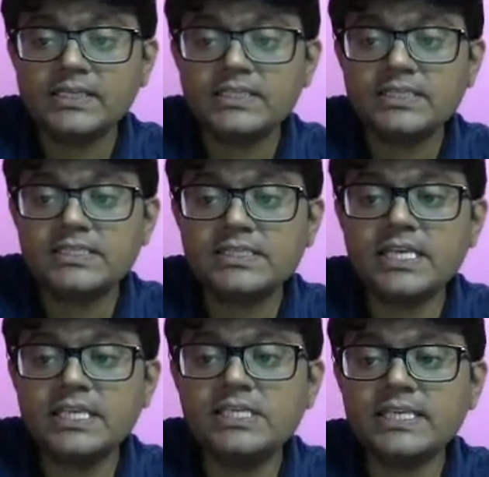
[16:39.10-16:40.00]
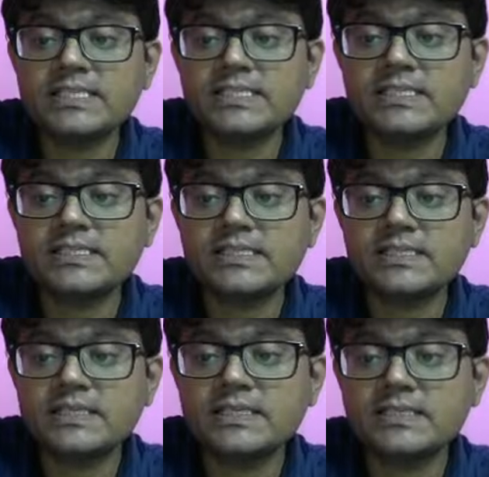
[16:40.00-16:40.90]
CGS
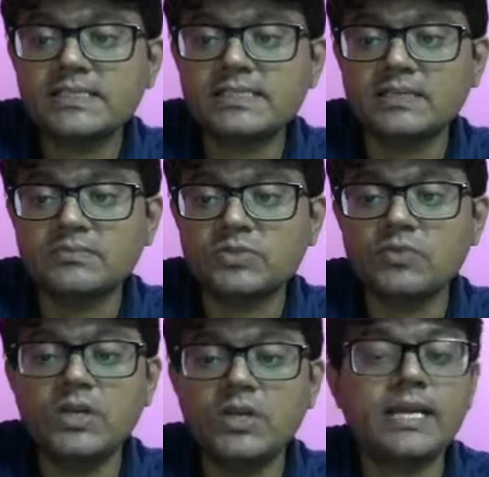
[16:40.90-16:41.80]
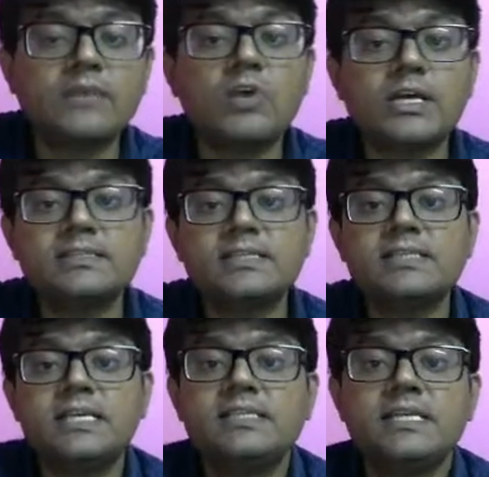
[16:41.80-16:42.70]
system. So we look at what is the
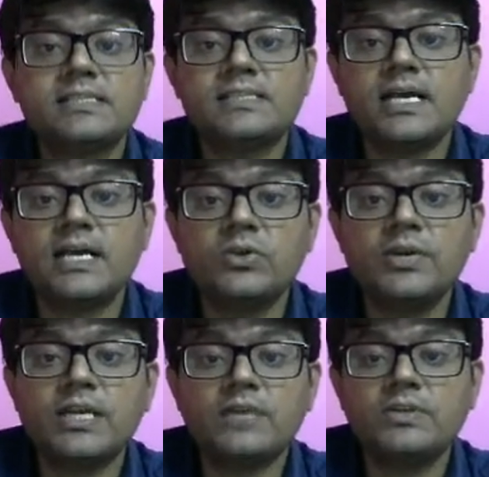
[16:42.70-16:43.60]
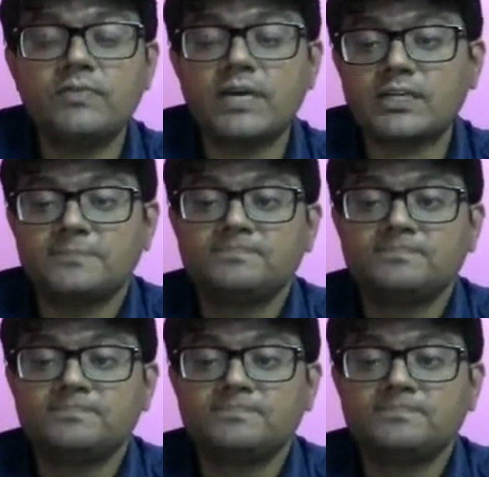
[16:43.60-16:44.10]
CGS unit of the work.